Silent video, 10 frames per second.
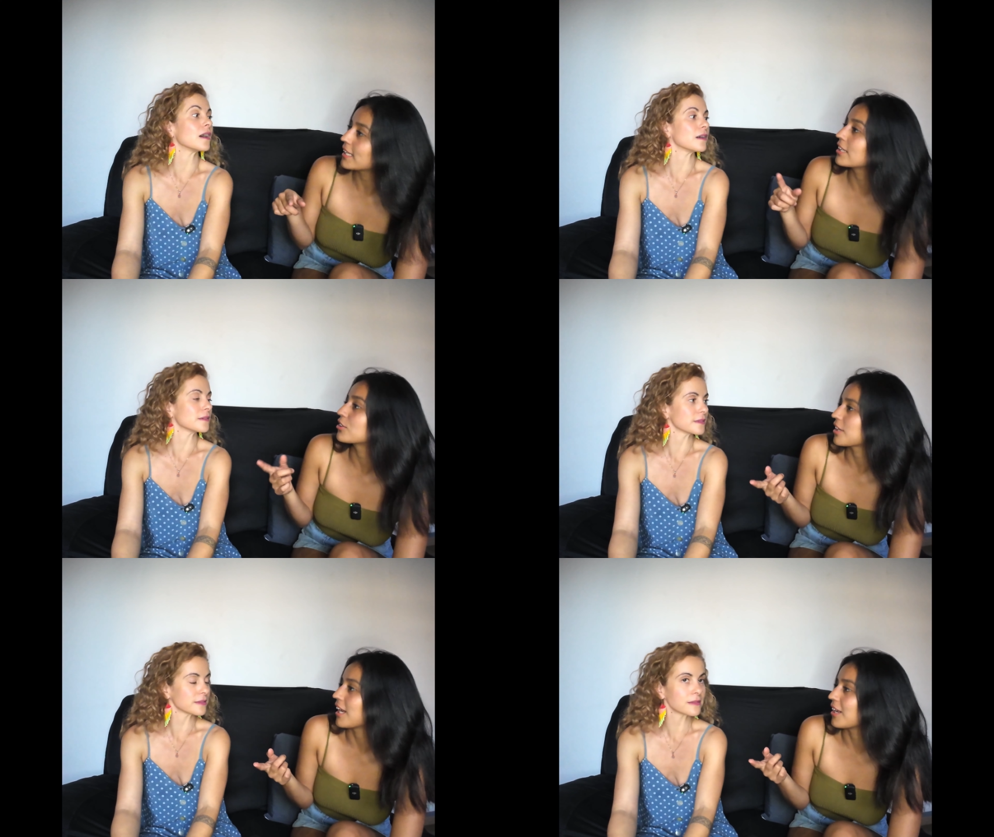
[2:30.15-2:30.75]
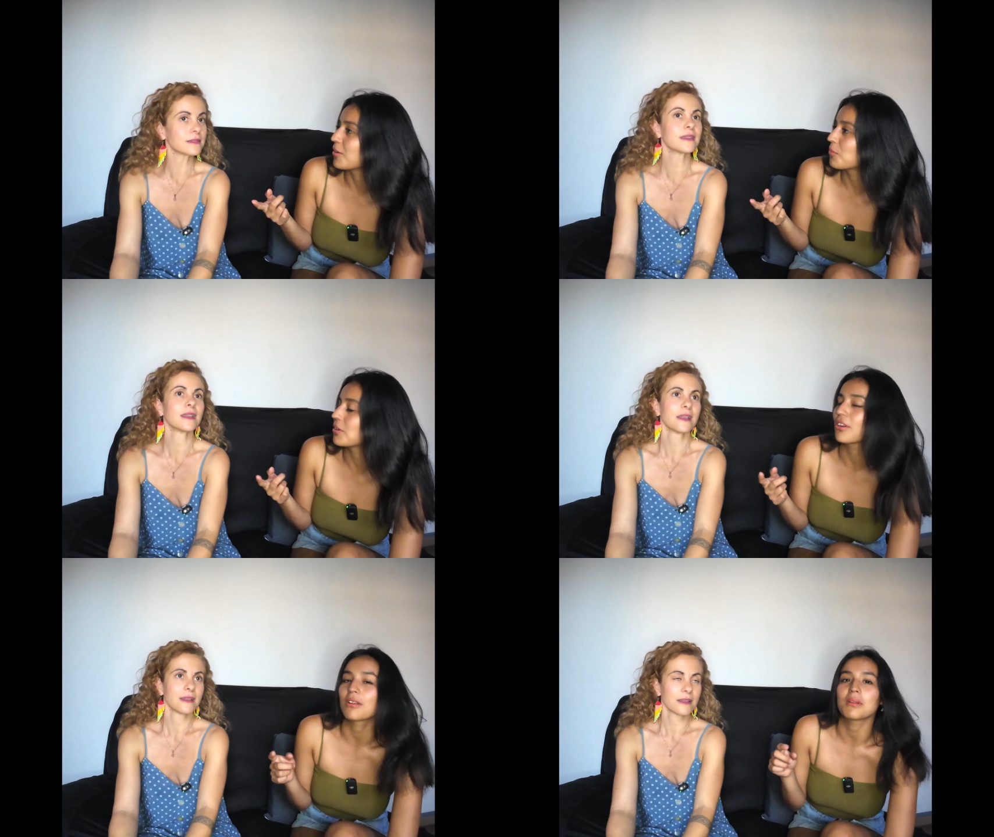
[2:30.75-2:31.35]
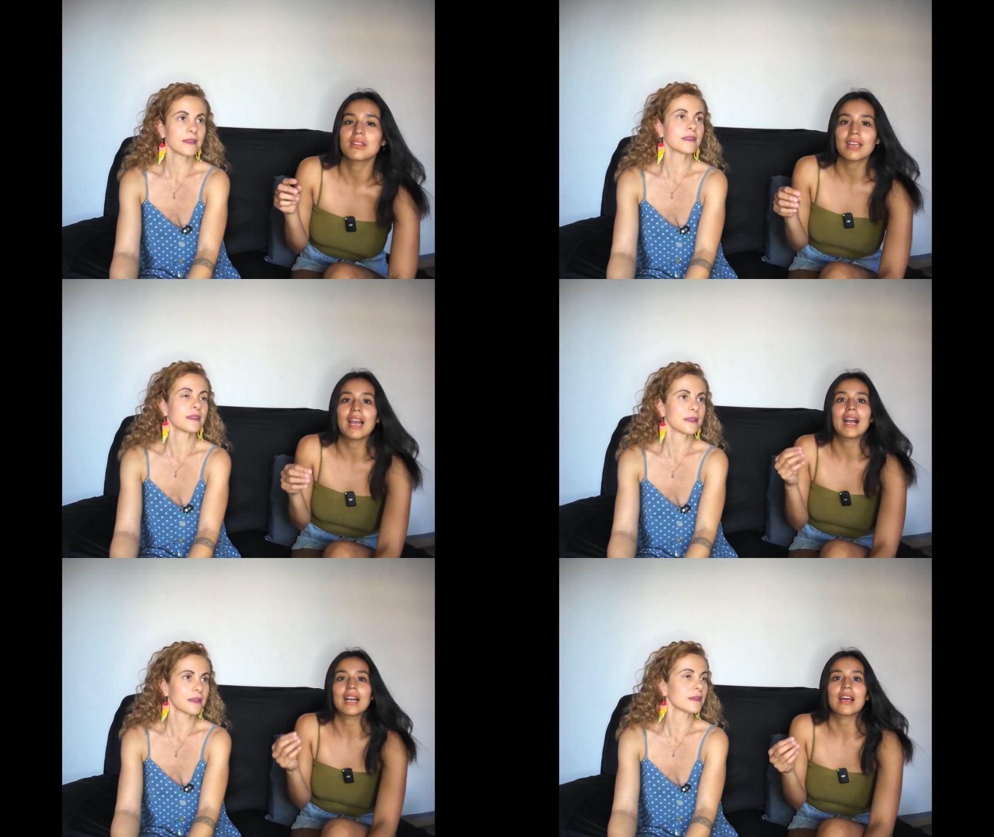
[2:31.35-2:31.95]
Speaker 1: uh, the ah. train. We don't even say
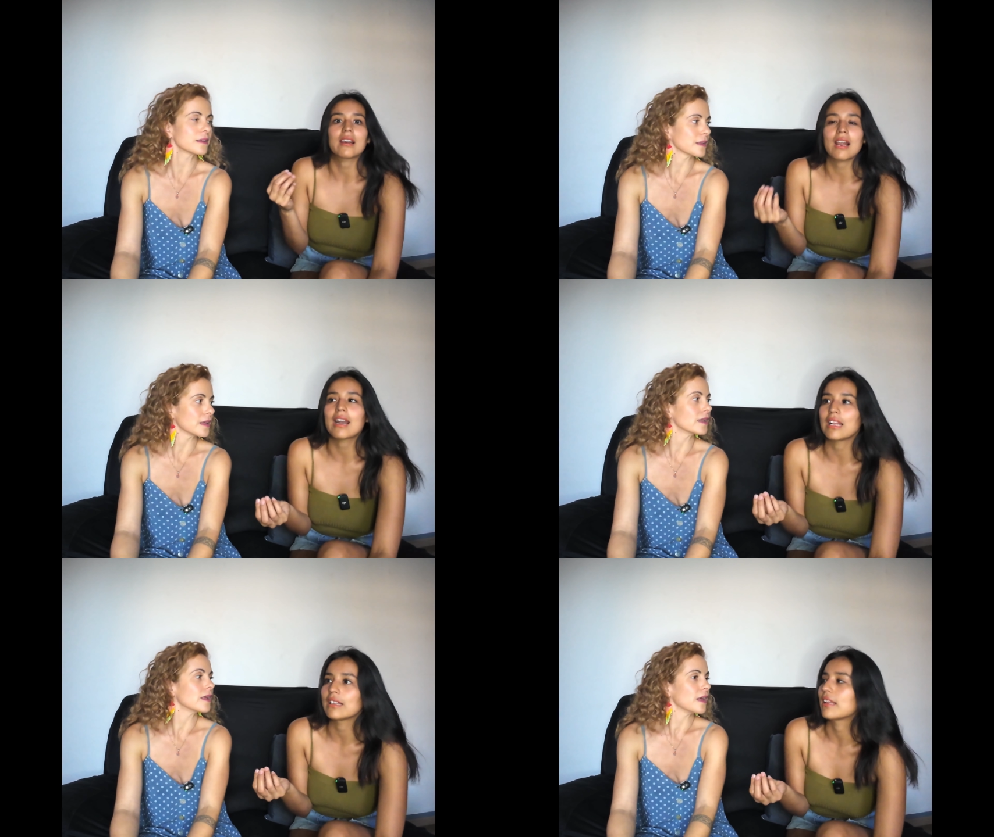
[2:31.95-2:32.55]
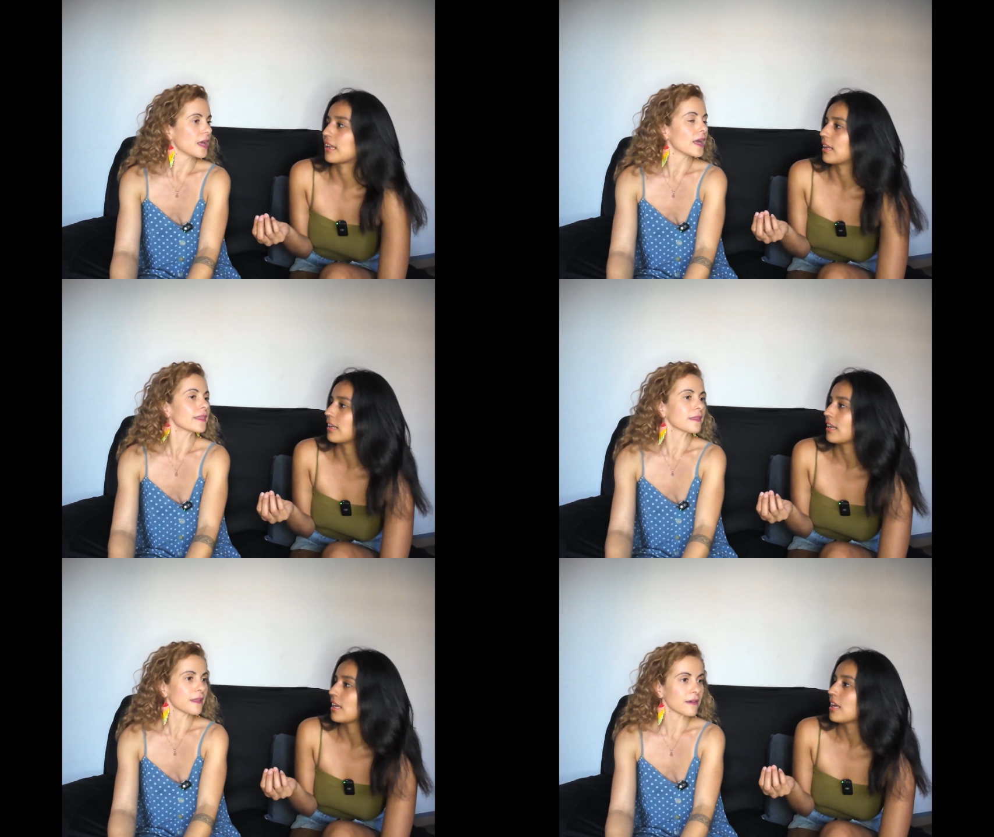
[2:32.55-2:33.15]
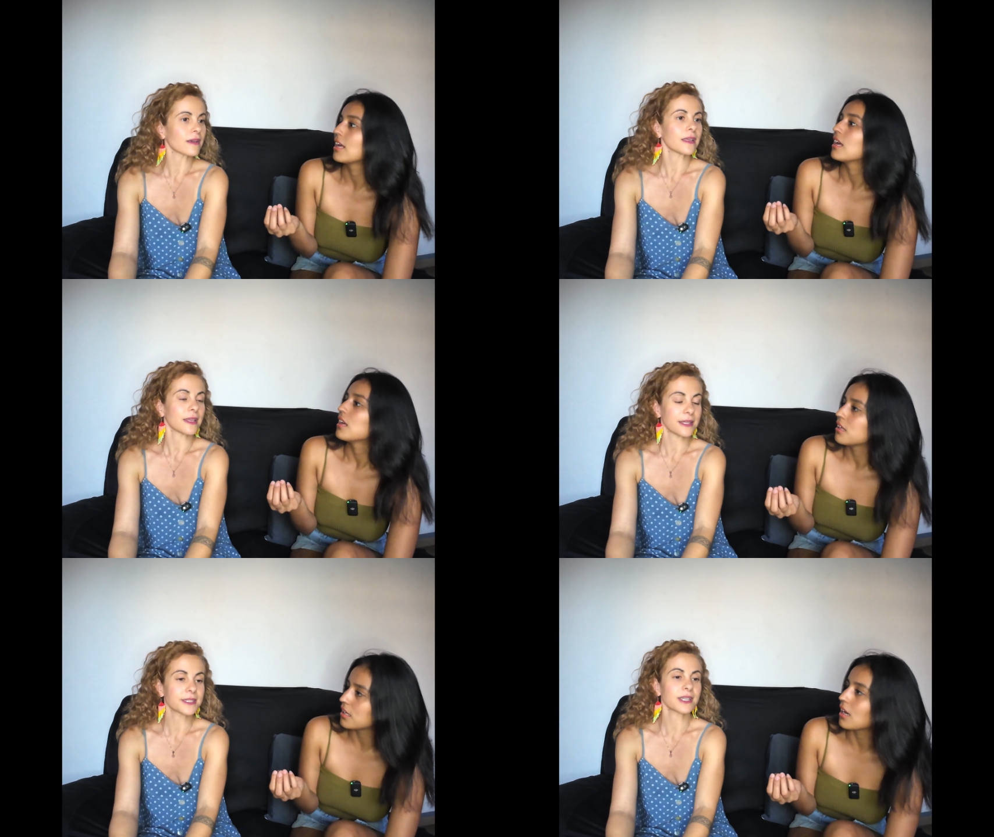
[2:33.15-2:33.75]
agarrar el tren. Okay,
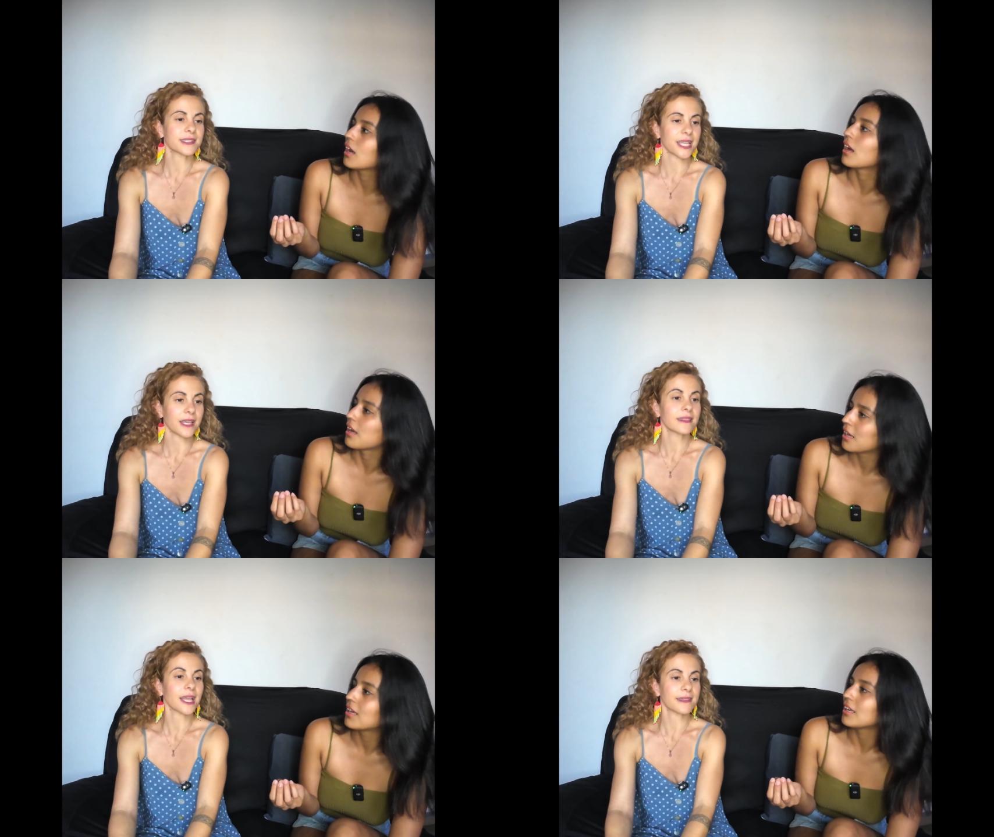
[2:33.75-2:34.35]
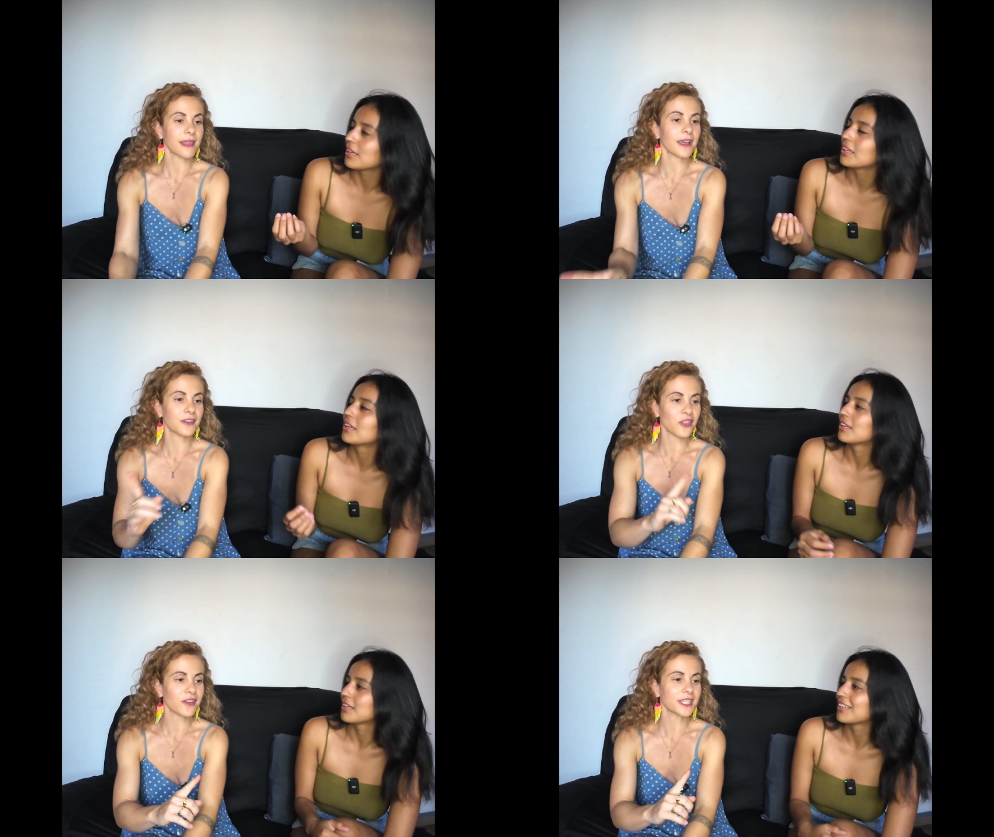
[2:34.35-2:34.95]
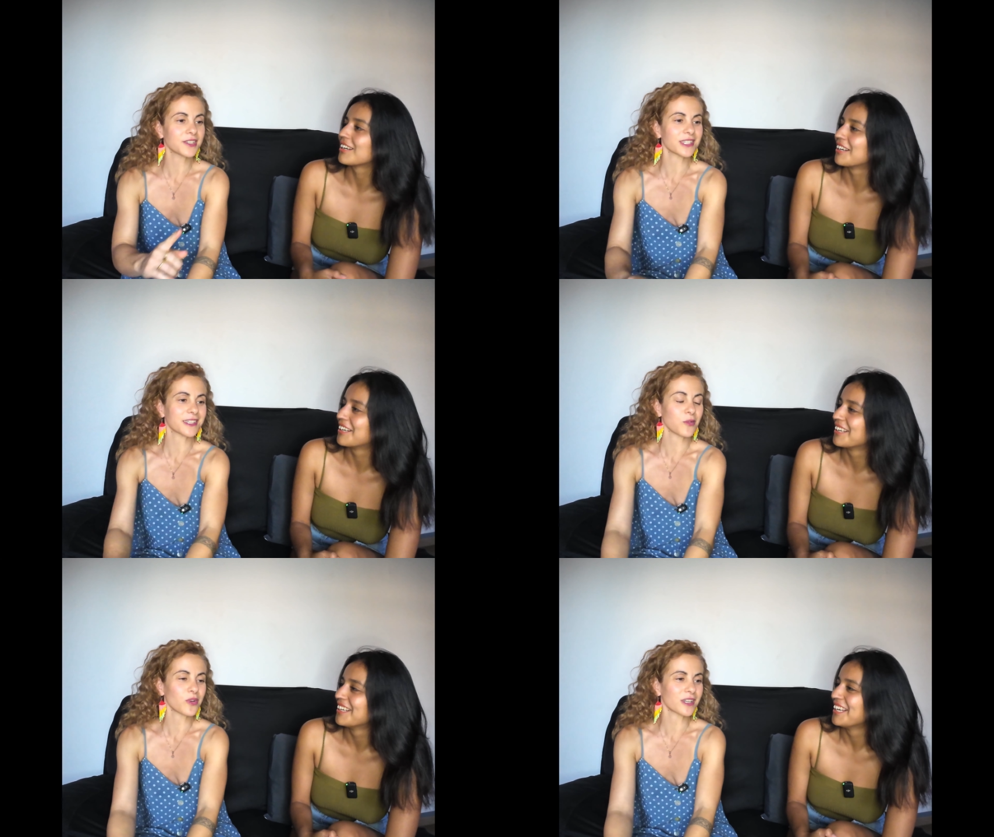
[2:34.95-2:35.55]
interesting. Yeah.
Speaker 2: That's another
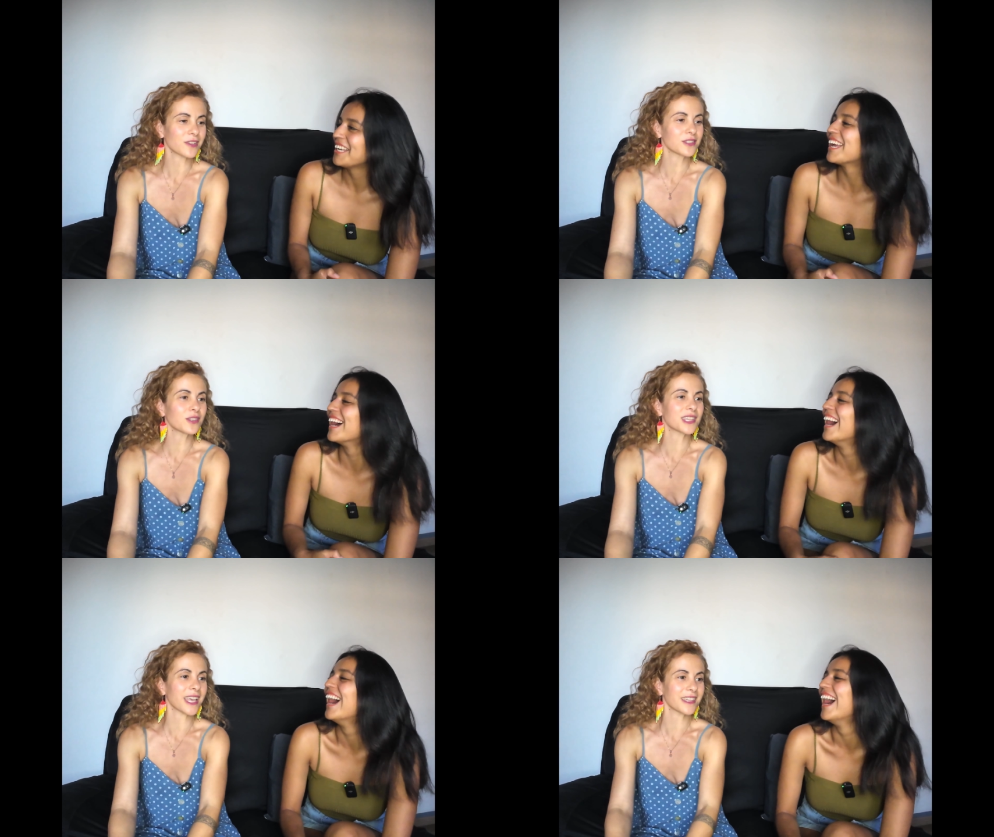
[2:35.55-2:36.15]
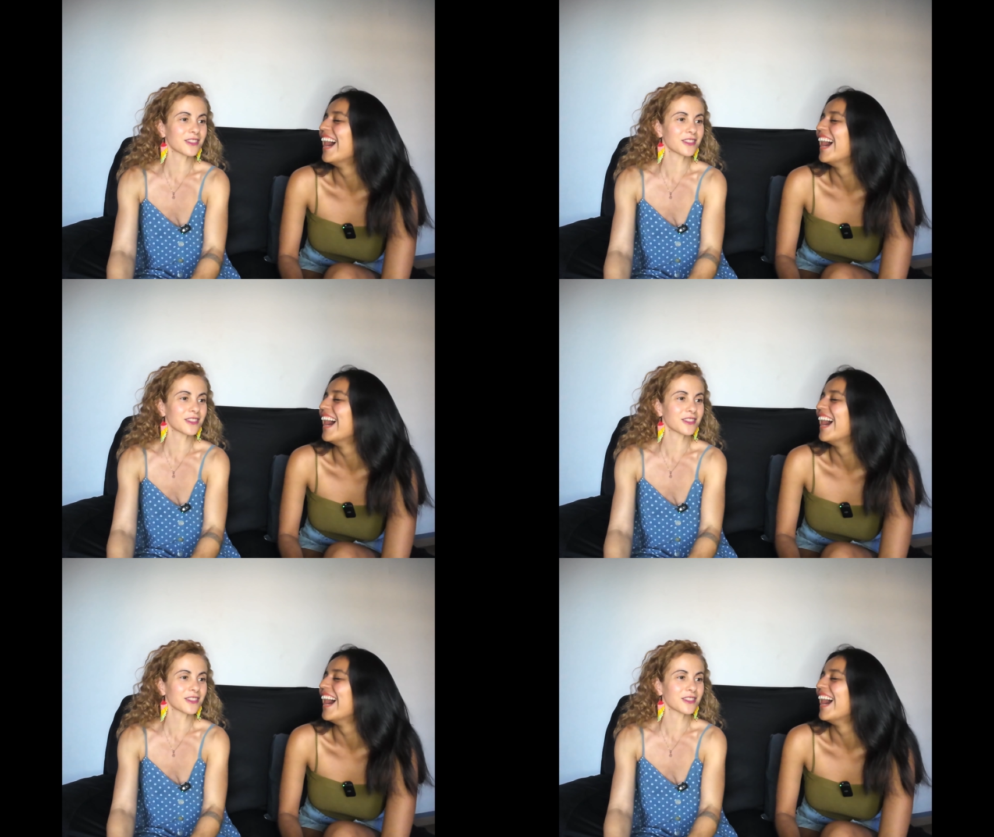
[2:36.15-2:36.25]
interesting word. you say